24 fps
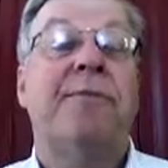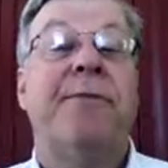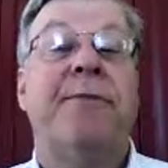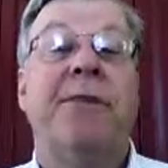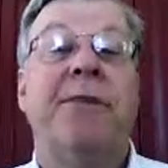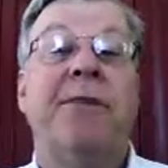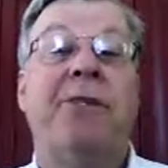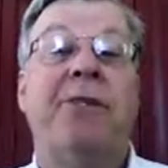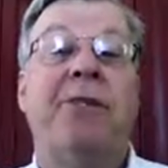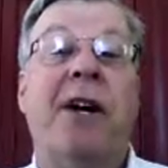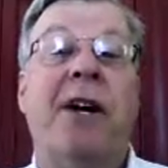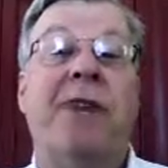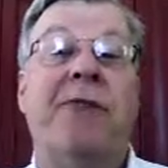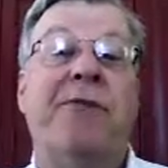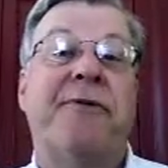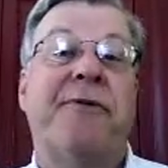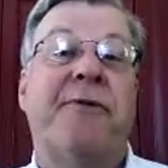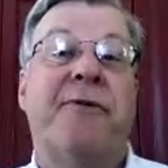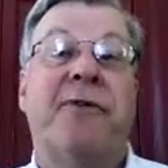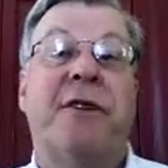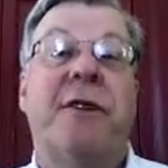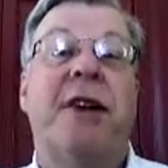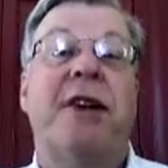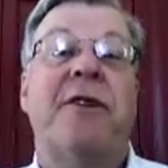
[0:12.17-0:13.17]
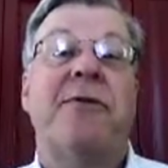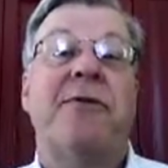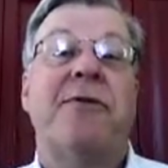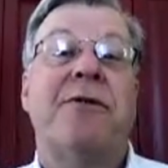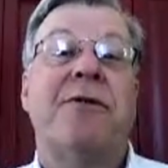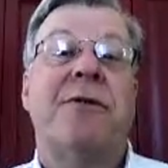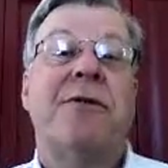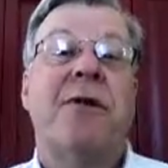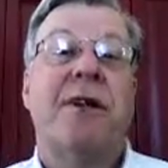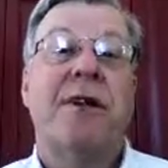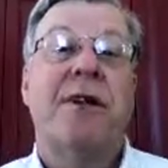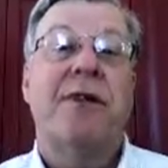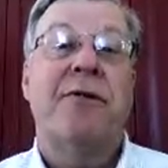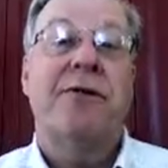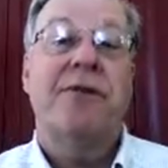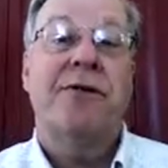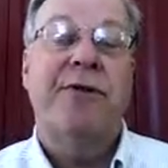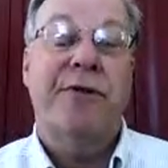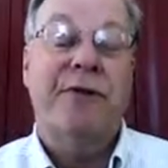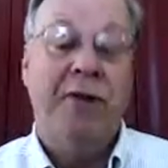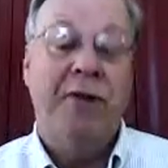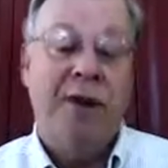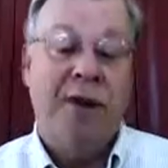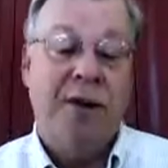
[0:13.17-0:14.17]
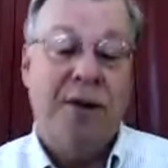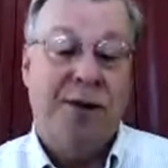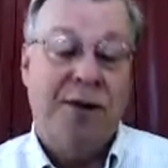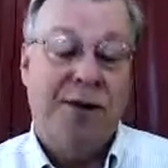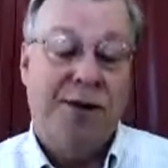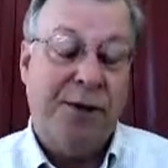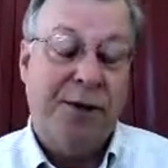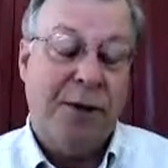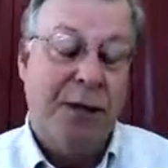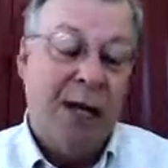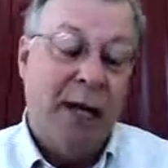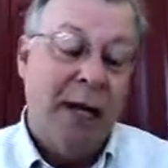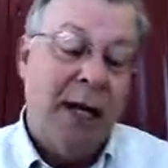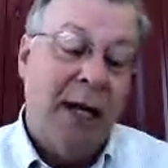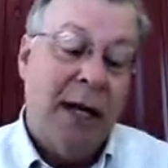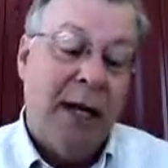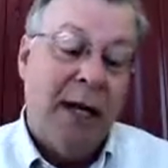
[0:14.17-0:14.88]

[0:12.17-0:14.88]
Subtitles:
discussed for hundreds and hundreds of years.